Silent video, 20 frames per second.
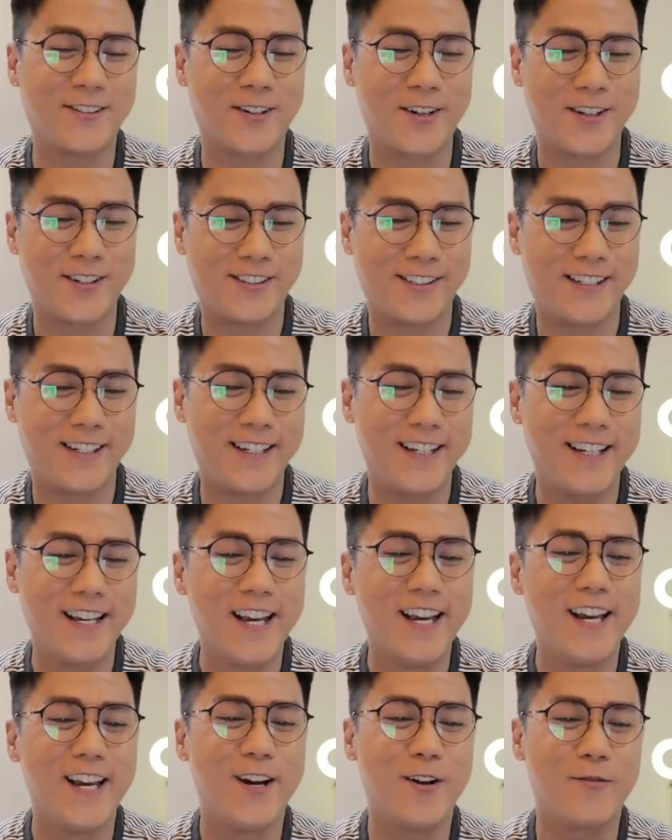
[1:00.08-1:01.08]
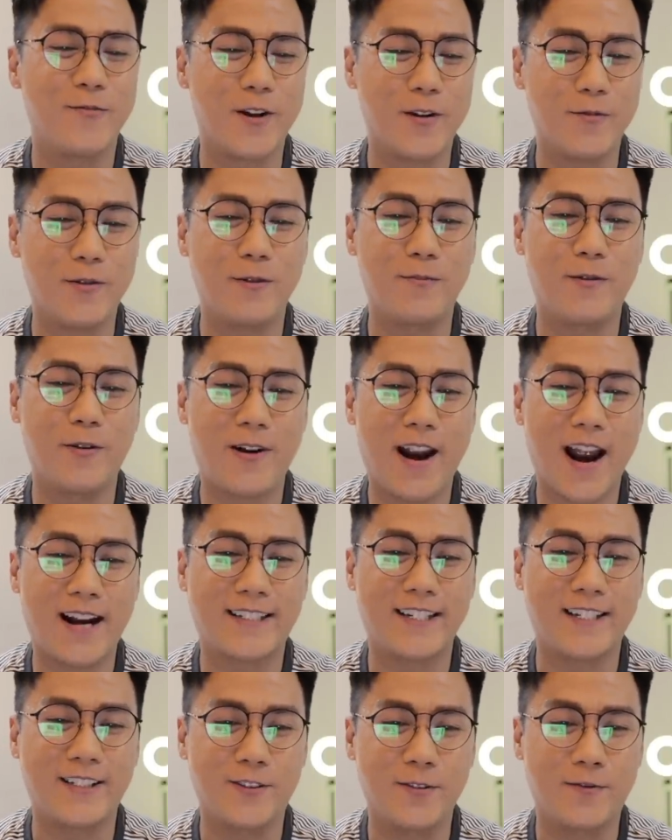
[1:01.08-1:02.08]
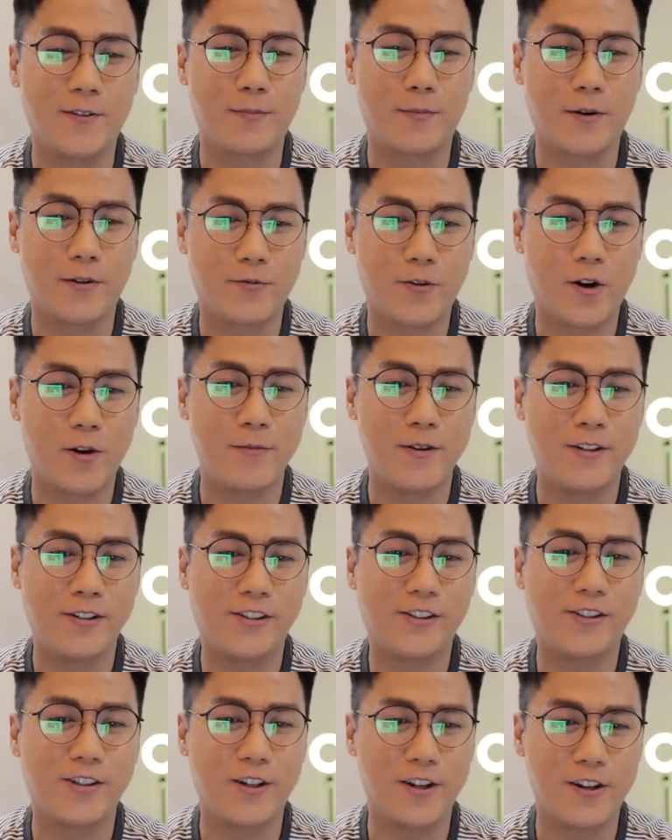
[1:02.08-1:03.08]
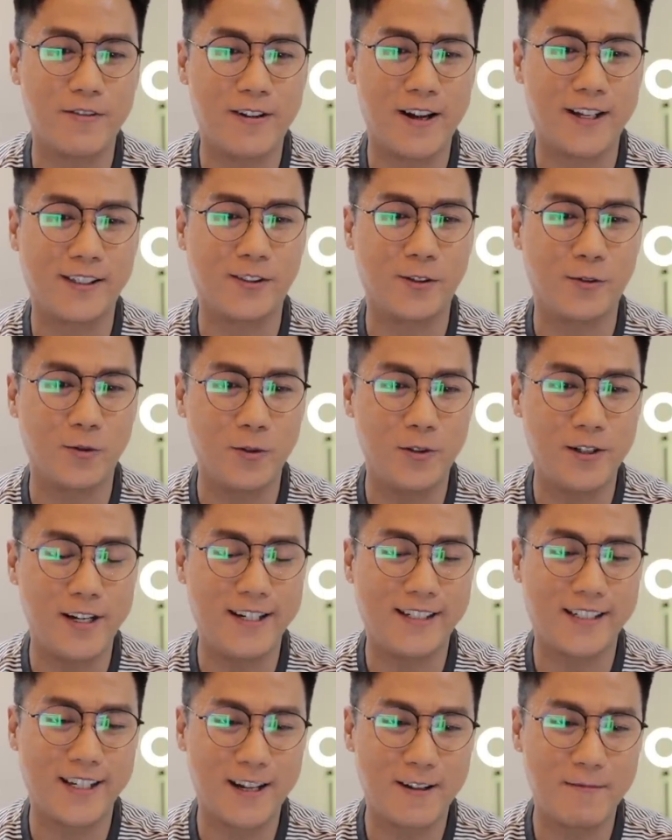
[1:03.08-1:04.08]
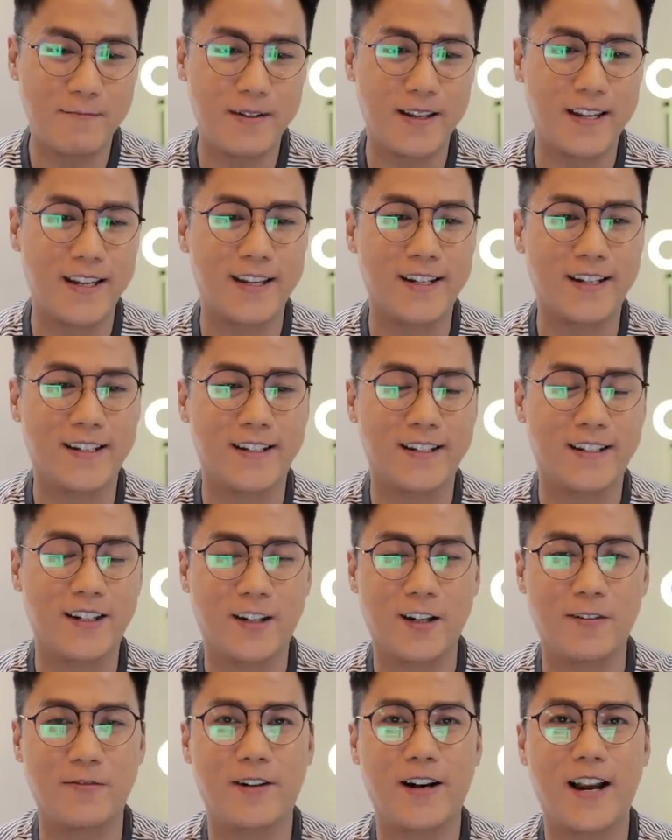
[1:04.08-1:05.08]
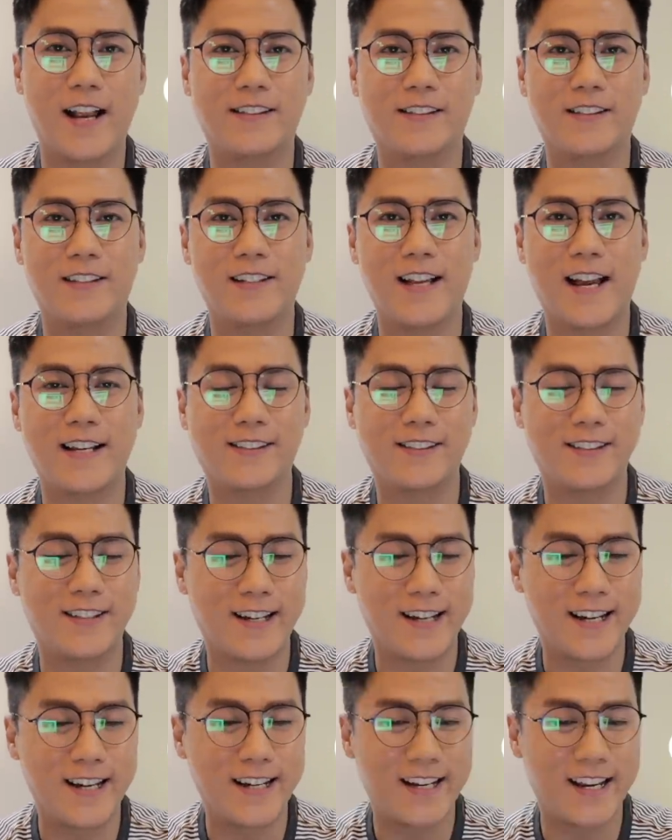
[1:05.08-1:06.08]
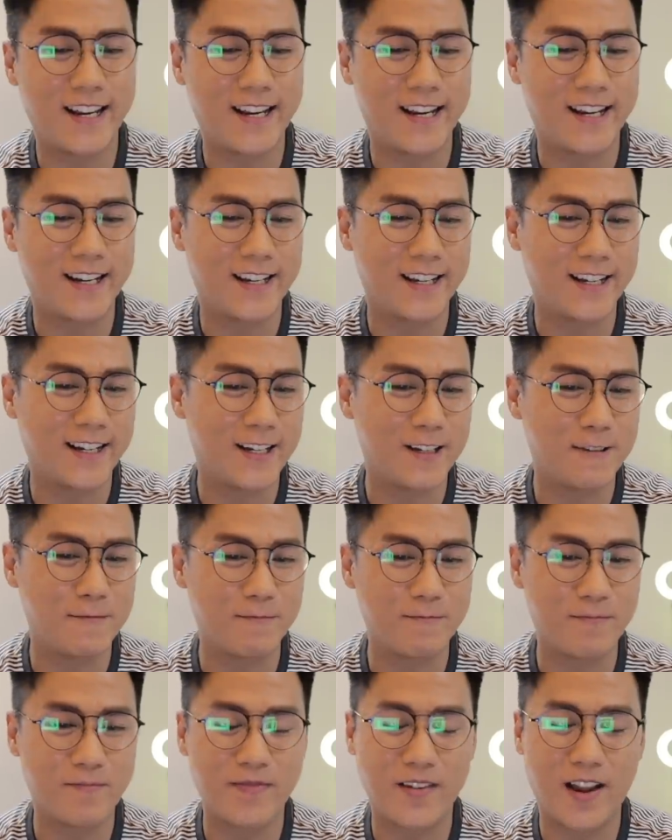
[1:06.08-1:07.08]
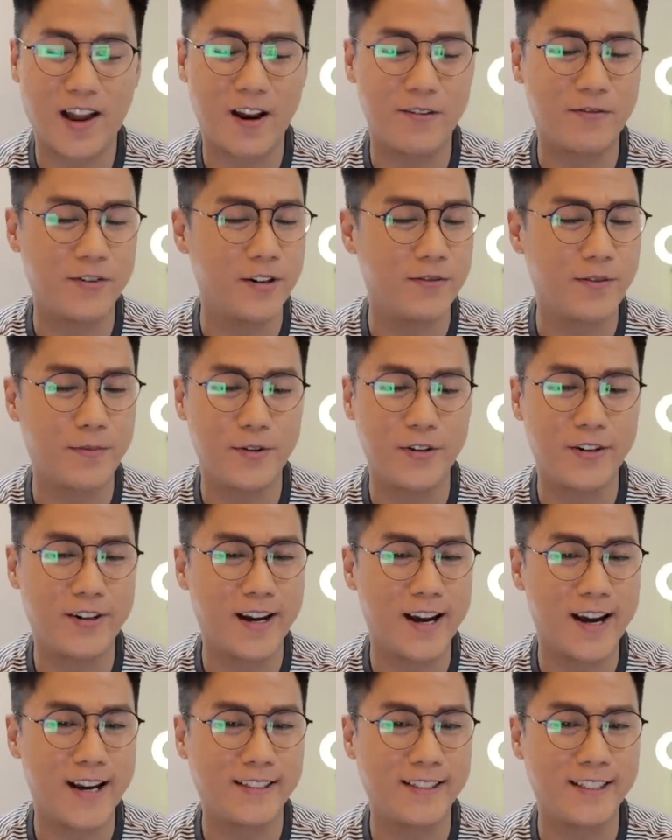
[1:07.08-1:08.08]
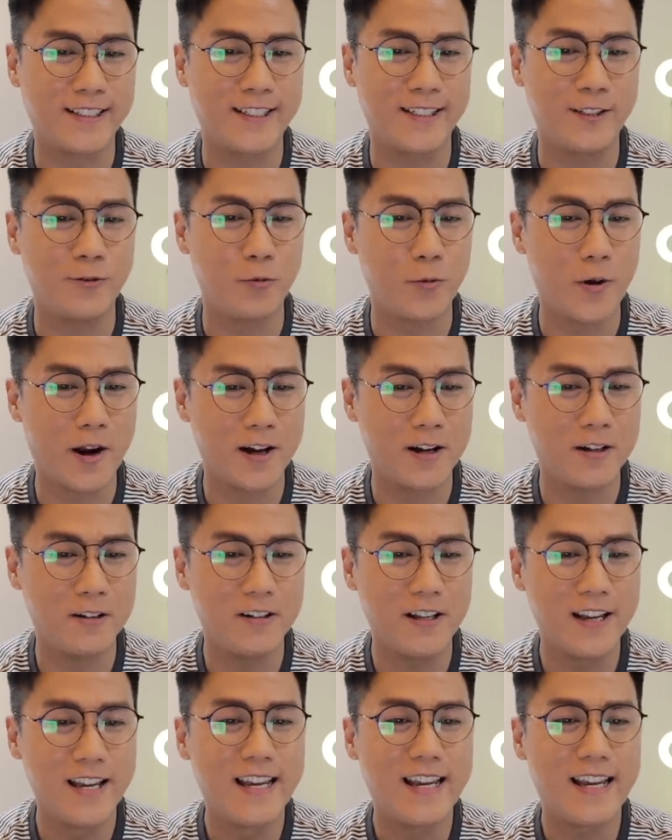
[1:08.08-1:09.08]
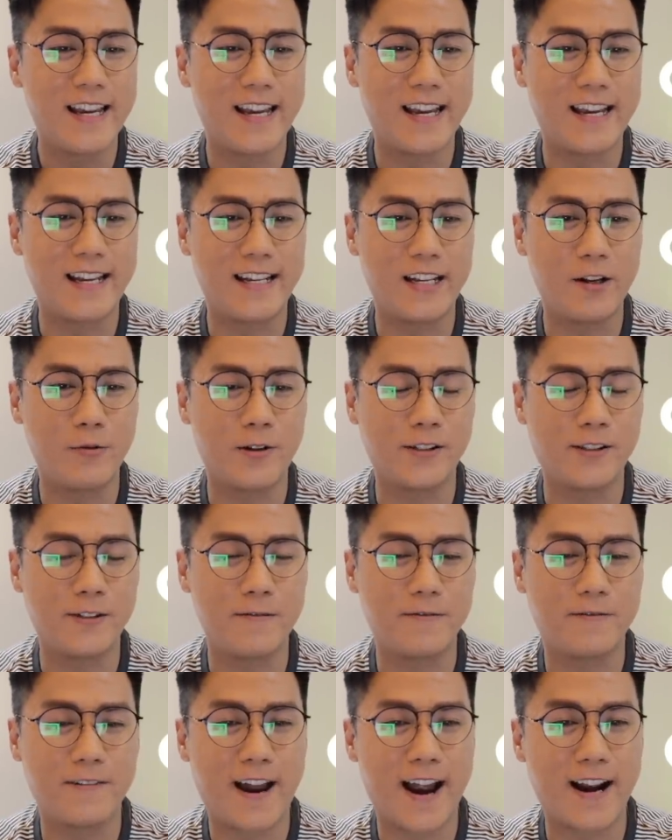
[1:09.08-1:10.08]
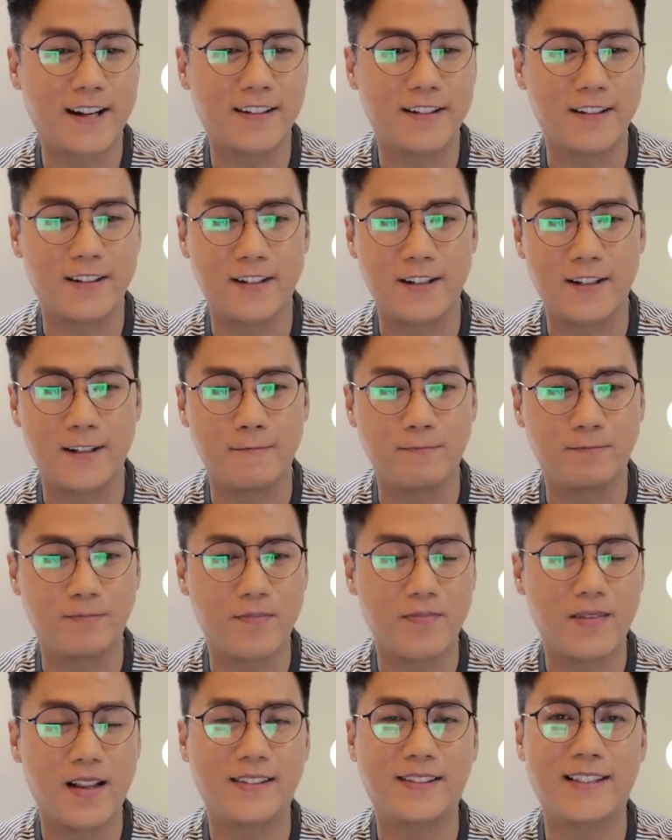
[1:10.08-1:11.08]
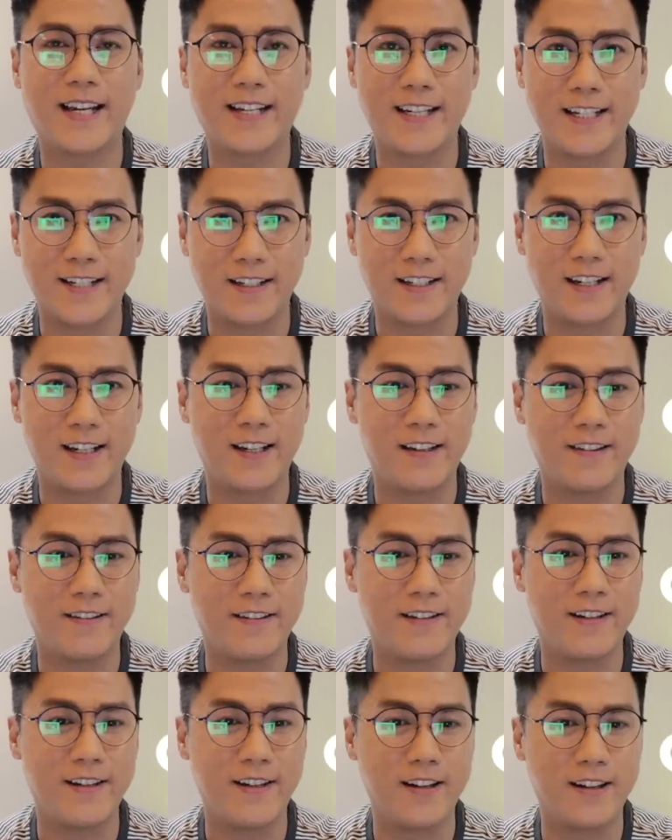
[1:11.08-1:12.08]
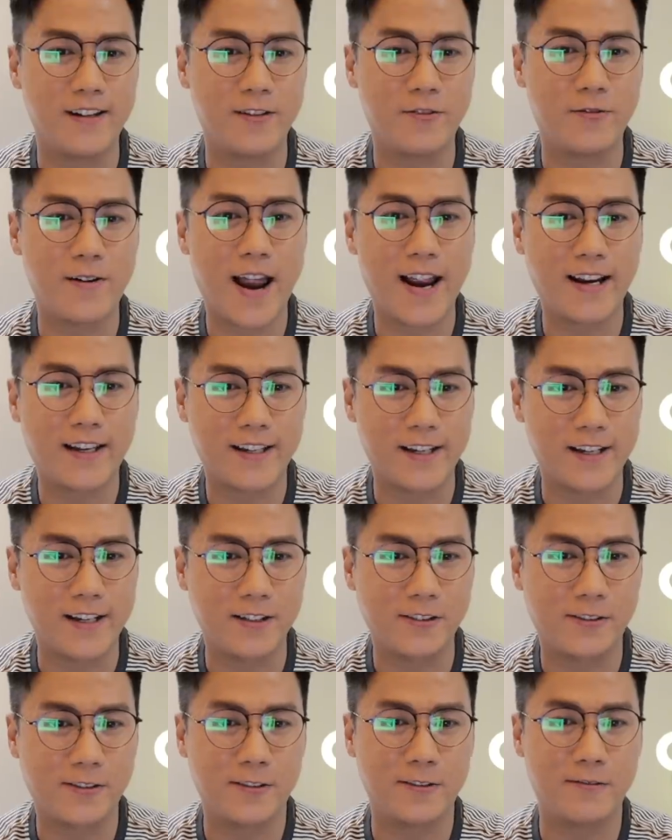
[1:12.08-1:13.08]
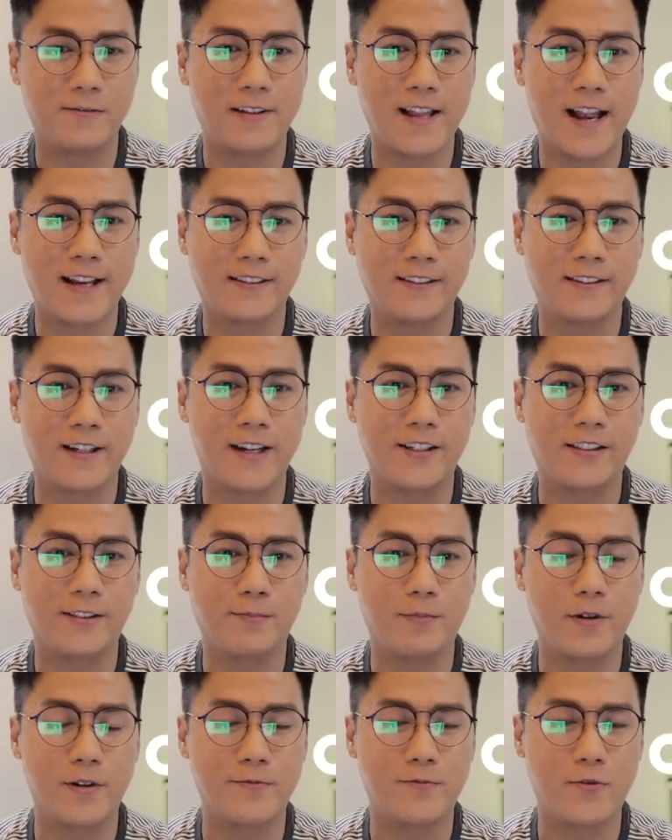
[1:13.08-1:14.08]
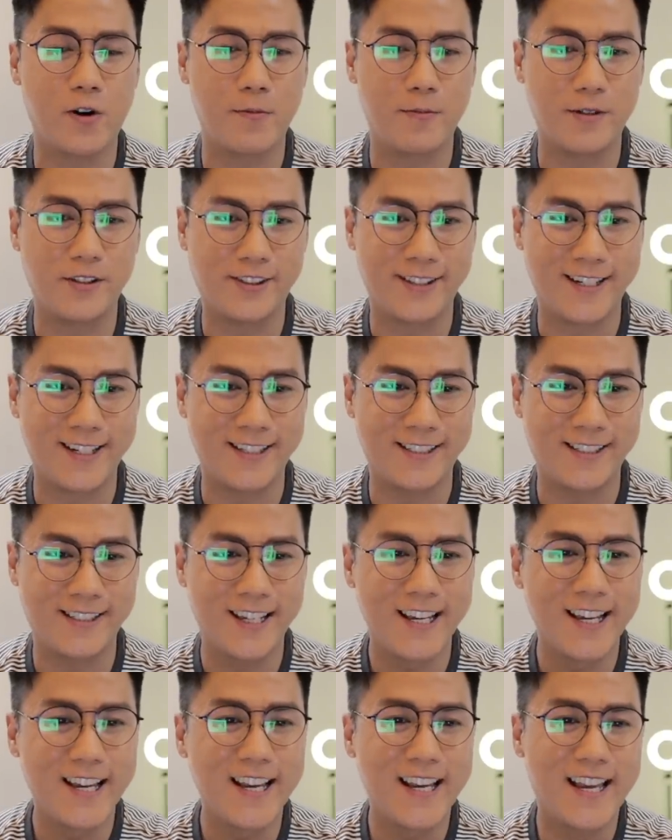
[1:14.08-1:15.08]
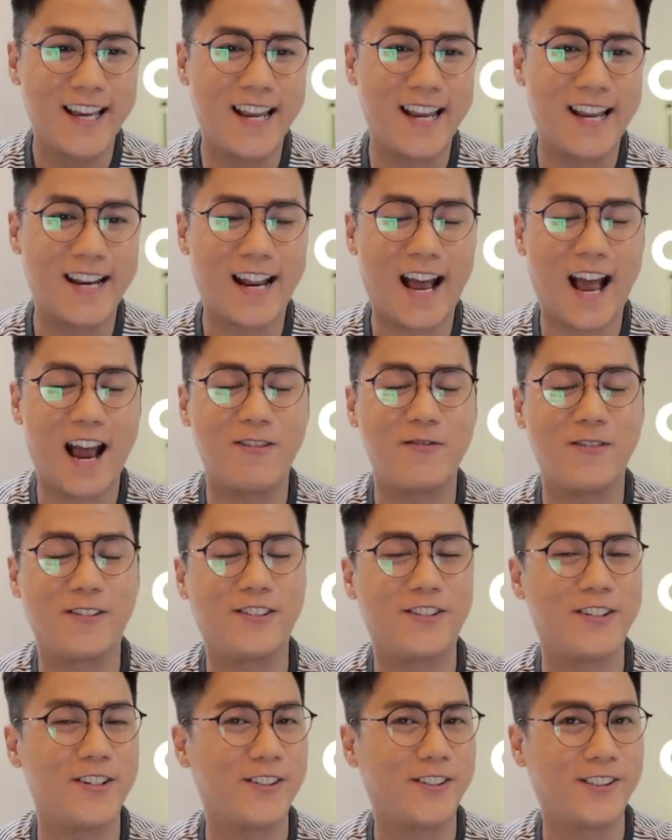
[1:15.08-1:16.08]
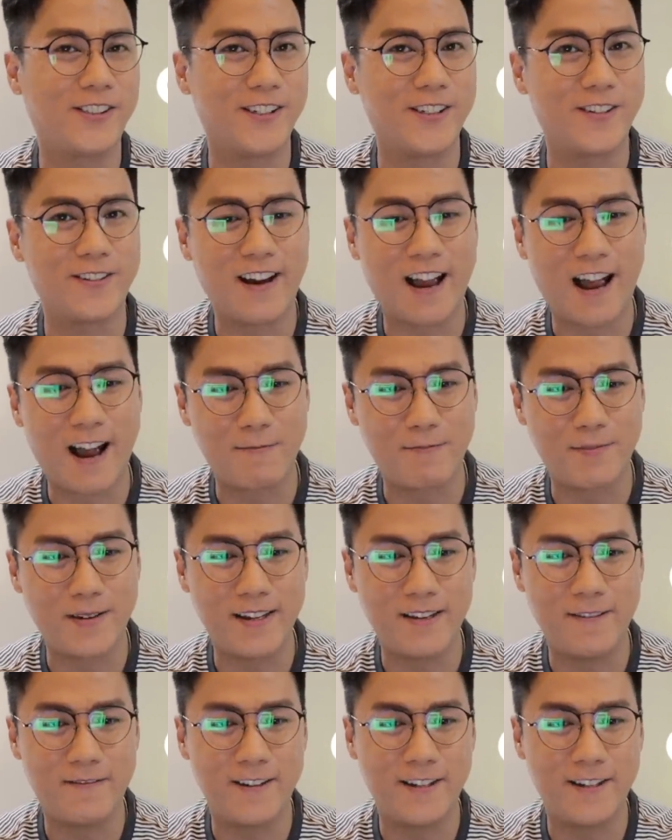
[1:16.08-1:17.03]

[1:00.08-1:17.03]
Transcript: you can see, we will be reacting to the performance of Hazrul Nizam in uh, Gegar last night, and um, I've heard from you guys he did well, and he was in fact um, second in the uh, rankings of last night's performances, and I was just so happy.